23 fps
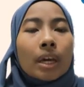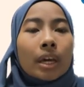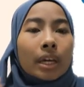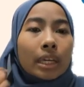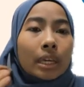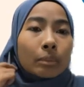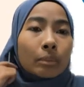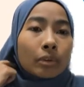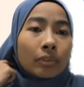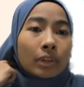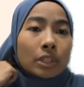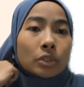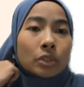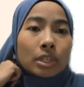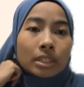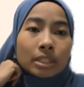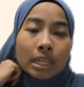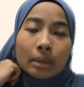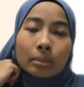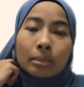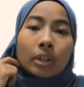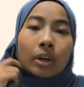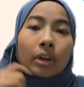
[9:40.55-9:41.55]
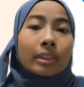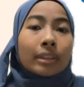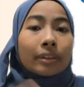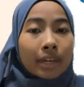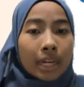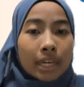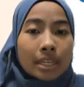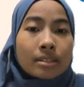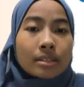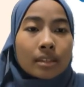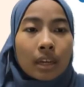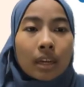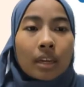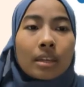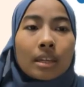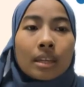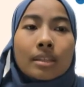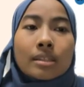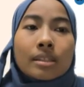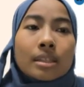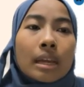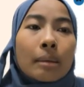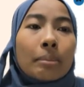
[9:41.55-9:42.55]
Okay, moving to the table on the right side,
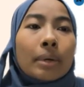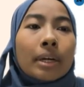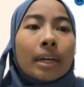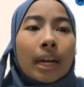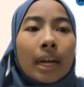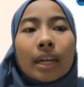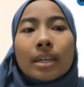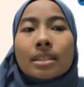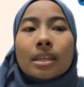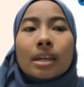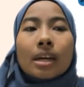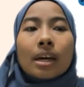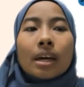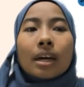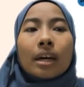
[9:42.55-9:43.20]
it summarizes